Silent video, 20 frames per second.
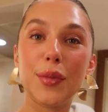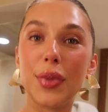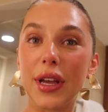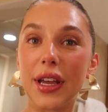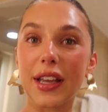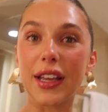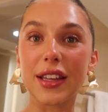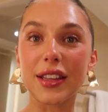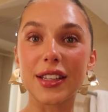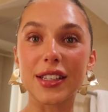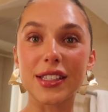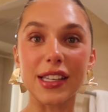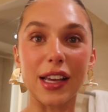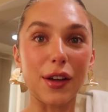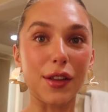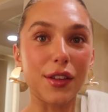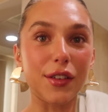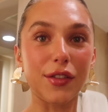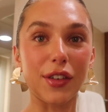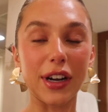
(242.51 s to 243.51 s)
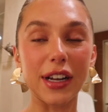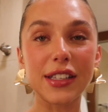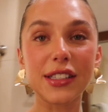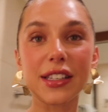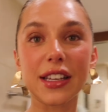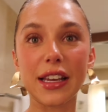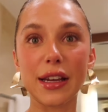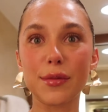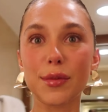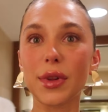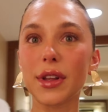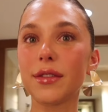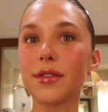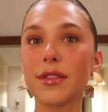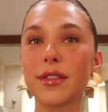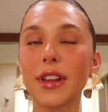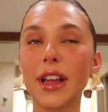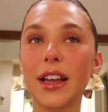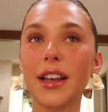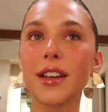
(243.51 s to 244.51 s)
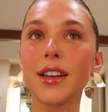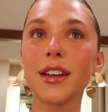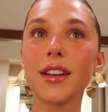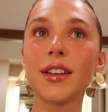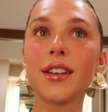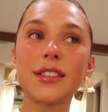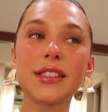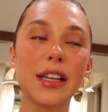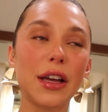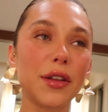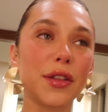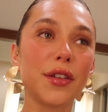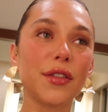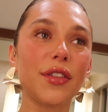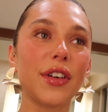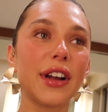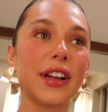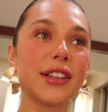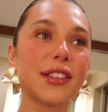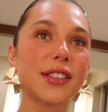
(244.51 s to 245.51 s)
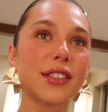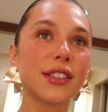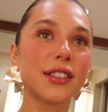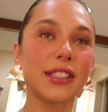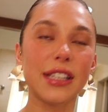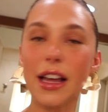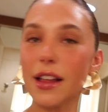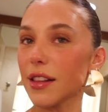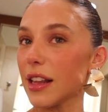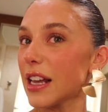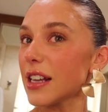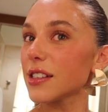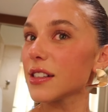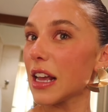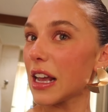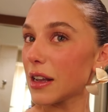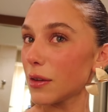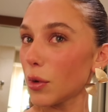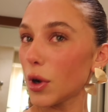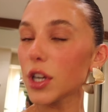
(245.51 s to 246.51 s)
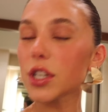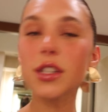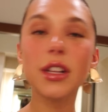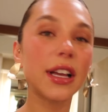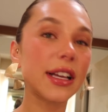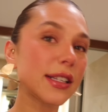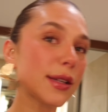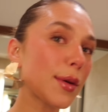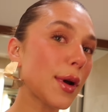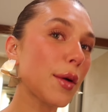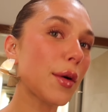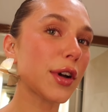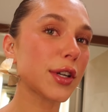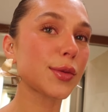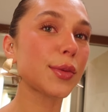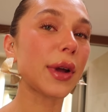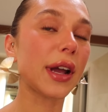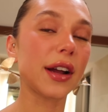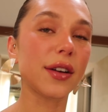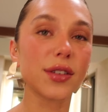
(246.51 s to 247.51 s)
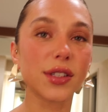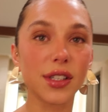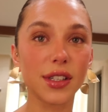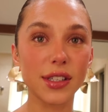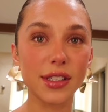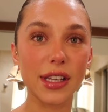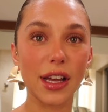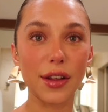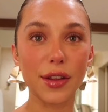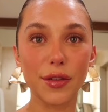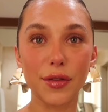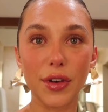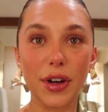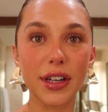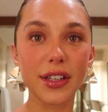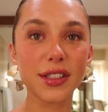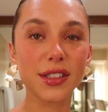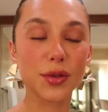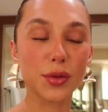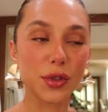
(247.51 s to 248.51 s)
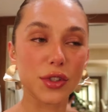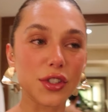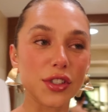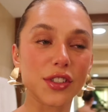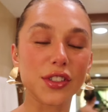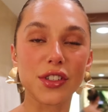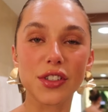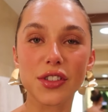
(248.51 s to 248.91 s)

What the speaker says: being in the south of France. Can't believe, like, south of France. The last time I washed my hair was in the south of France, which is